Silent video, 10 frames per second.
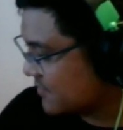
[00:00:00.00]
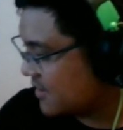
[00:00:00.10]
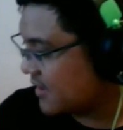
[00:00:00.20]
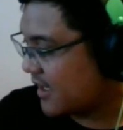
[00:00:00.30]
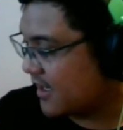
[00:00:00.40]

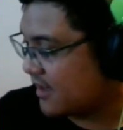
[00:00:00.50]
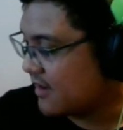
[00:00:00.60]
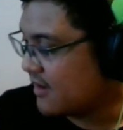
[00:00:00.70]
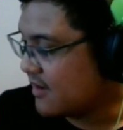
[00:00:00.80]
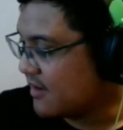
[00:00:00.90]
today.
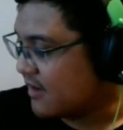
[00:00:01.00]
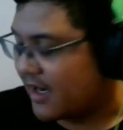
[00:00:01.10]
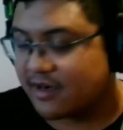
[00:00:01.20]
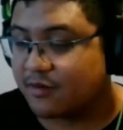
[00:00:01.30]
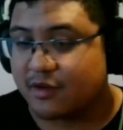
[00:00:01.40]
I
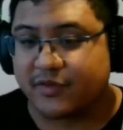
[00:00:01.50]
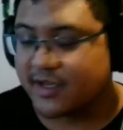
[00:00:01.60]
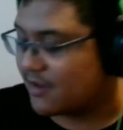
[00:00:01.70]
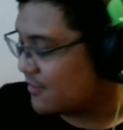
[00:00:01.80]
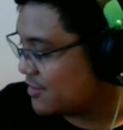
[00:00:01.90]
don't know if I'll
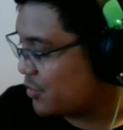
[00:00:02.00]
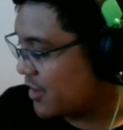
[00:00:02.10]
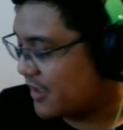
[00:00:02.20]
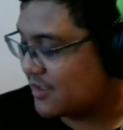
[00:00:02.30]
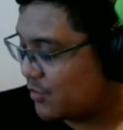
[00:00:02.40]
get a
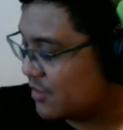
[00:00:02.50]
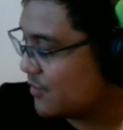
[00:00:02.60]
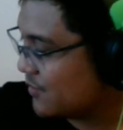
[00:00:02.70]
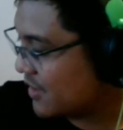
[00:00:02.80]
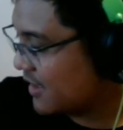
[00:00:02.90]
response,
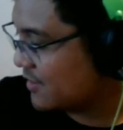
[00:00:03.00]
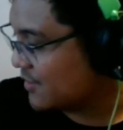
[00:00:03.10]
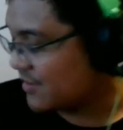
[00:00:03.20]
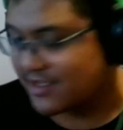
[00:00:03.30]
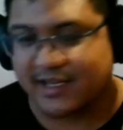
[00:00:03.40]
but when I do,
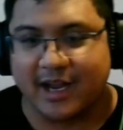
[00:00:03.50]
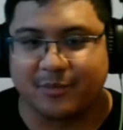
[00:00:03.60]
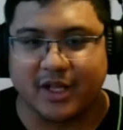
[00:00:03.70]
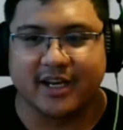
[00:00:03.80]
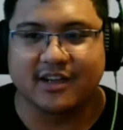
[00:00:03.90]
because I'm
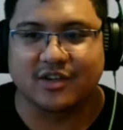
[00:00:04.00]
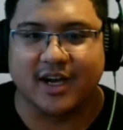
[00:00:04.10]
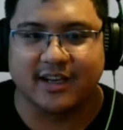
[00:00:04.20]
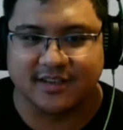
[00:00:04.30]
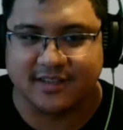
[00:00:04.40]
planning to try
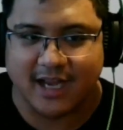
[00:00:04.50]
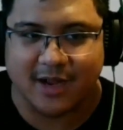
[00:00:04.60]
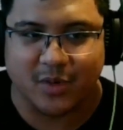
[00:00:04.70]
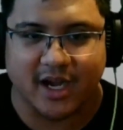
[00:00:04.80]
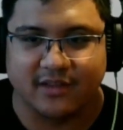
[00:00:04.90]
and just
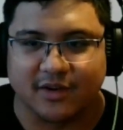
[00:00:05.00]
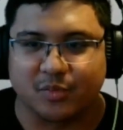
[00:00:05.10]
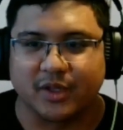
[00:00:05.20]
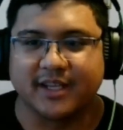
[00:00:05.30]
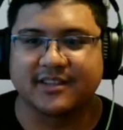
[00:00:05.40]
stop by their
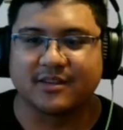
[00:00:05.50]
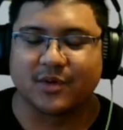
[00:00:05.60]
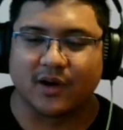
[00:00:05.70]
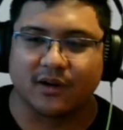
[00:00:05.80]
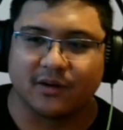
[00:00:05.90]
place
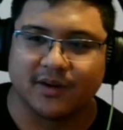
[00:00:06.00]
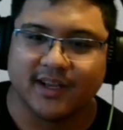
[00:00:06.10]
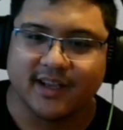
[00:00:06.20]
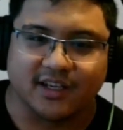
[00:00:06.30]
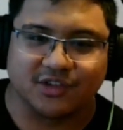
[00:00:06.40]
tomorrow
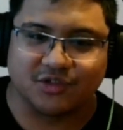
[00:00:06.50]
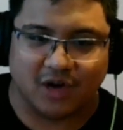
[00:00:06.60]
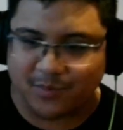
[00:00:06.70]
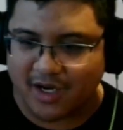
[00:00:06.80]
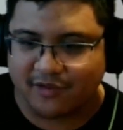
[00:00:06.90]
and just
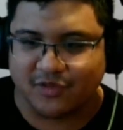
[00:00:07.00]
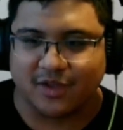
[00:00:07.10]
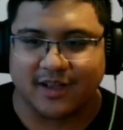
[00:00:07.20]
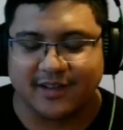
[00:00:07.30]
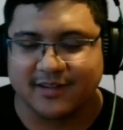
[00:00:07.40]
drop off
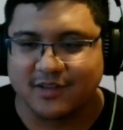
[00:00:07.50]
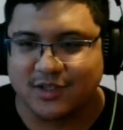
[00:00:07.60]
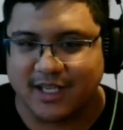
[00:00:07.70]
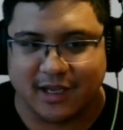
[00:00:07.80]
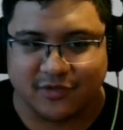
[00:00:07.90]
the
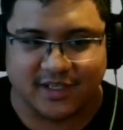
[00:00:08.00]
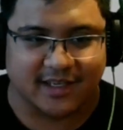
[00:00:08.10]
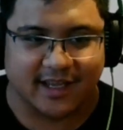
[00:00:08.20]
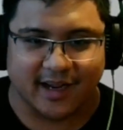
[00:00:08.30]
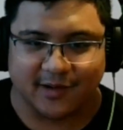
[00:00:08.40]
gift and
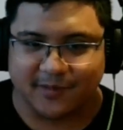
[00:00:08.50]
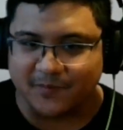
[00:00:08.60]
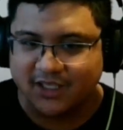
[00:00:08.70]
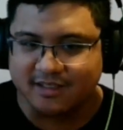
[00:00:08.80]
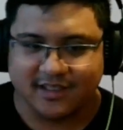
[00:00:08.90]
head
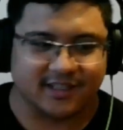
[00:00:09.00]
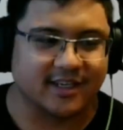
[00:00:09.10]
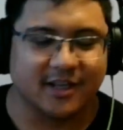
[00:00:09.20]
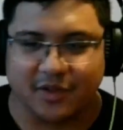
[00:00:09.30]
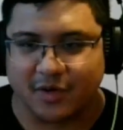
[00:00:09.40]
out, because I
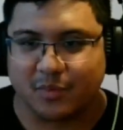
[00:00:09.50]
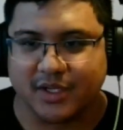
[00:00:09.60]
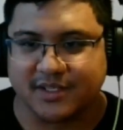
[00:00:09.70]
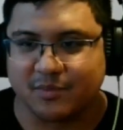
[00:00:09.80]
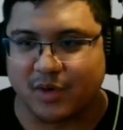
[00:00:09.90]
know they're
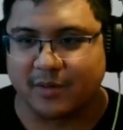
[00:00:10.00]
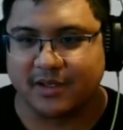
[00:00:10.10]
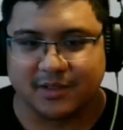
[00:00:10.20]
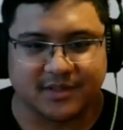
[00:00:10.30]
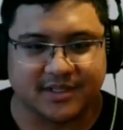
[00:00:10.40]
busy probably
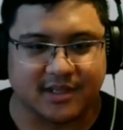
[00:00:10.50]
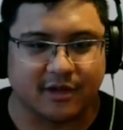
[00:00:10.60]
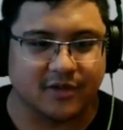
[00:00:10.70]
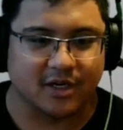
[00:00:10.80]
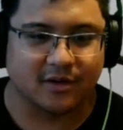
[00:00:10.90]
doing
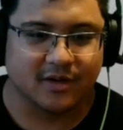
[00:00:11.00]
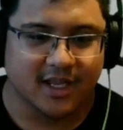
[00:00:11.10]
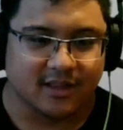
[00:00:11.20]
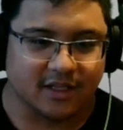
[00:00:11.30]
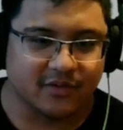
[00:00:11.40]
stuff, you know,
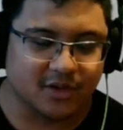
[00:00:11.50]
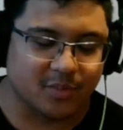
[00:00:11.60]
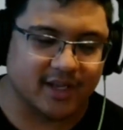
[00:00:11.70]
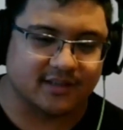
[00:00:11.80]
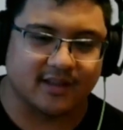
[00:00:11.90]
living their
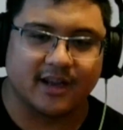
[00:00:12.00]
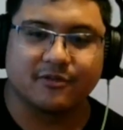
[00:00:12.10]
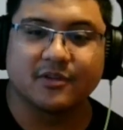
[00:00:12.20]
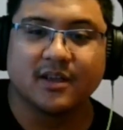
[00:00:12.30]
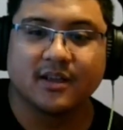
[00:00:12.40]
best
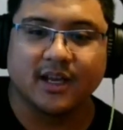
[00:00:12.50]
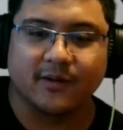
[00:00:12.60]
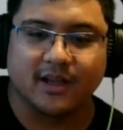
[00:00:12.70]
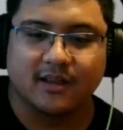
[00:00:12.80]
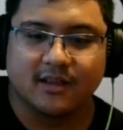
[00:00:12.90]
life.
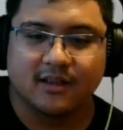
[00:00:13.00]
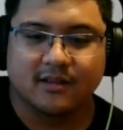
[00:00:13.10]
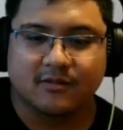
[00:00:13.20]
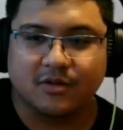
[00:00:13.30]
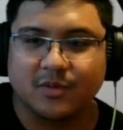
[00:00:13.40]
Anyway,
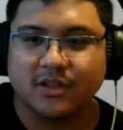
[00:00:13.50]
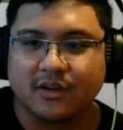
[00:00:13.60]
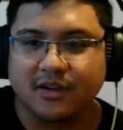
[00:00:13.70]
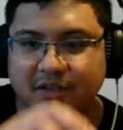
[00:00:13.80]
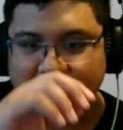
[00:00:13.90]
we're going to be
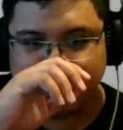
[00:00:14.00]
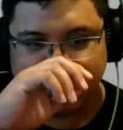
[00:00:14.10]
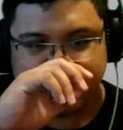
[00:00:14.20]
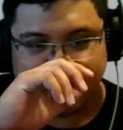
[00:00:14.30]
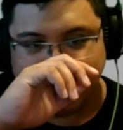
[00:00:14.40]
learning
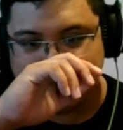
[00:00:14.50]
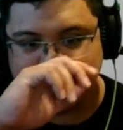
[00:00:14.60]
Japanese today.